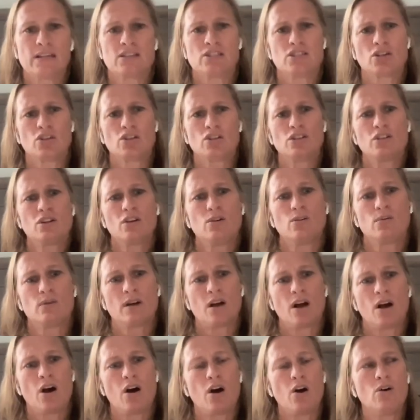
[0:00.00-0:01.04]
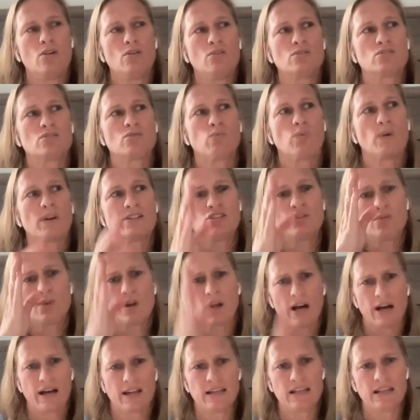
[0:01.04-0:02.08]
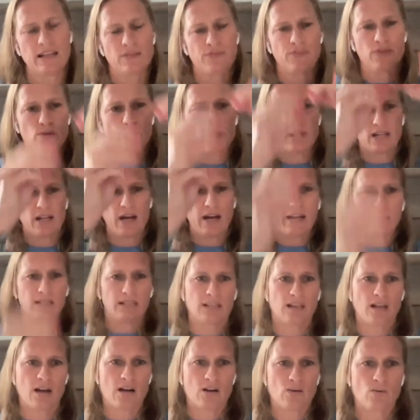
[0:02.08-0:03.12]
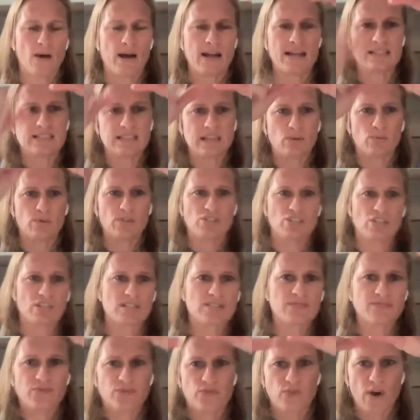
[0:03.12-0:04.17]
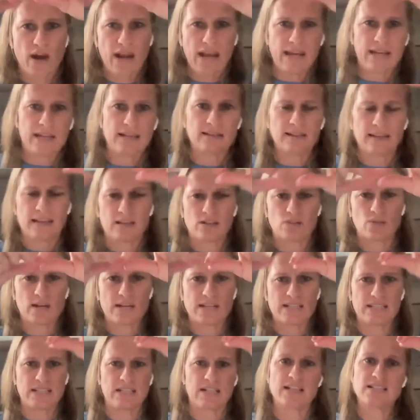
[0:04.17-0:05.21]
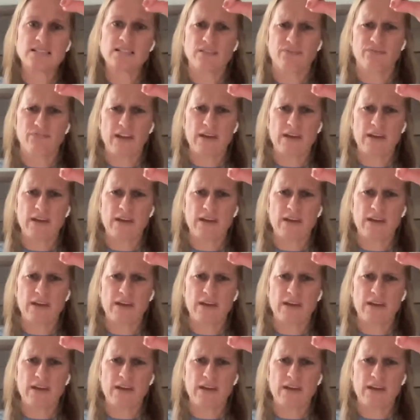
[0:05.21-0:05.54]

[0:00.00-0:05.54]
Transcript: So hose. Once you cut it, if you were to cut it longwise, it would just fray like crazy because the